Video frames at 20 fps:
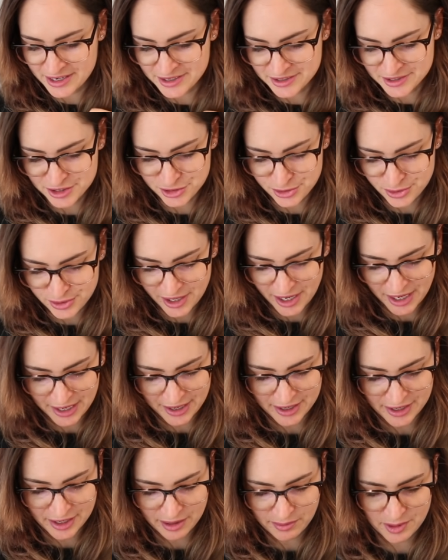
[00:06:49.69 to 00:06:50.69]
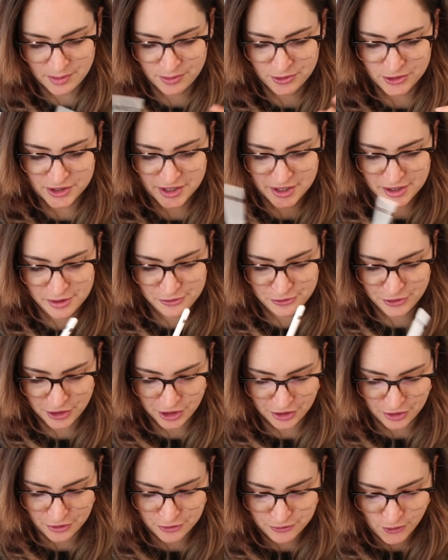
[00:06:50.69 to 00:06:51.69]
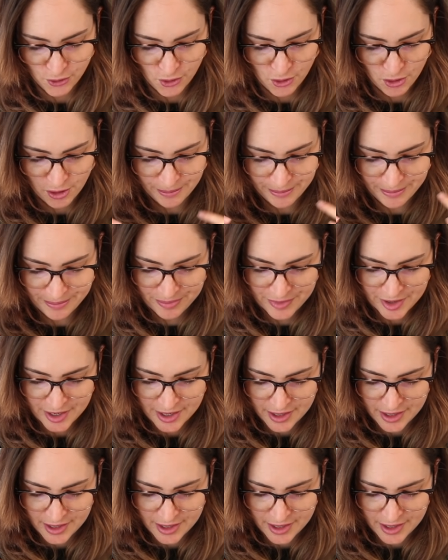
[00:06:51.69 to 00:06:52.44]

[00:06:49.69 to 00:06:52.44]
And to do that, I get people to fill in a form